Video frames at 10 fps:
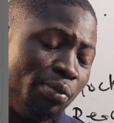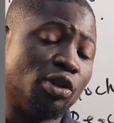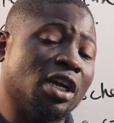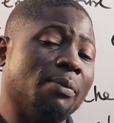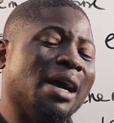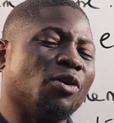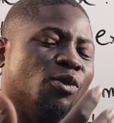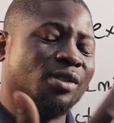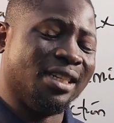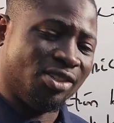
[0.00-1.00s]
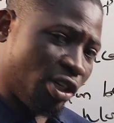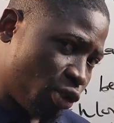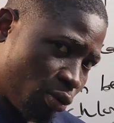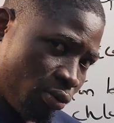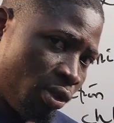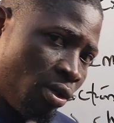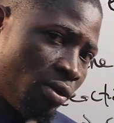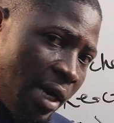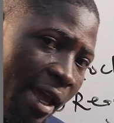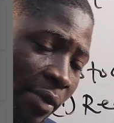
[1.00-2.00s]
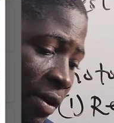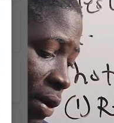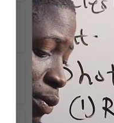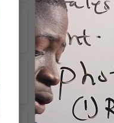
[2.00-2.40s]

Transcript: we'll be talking about concentration, right? But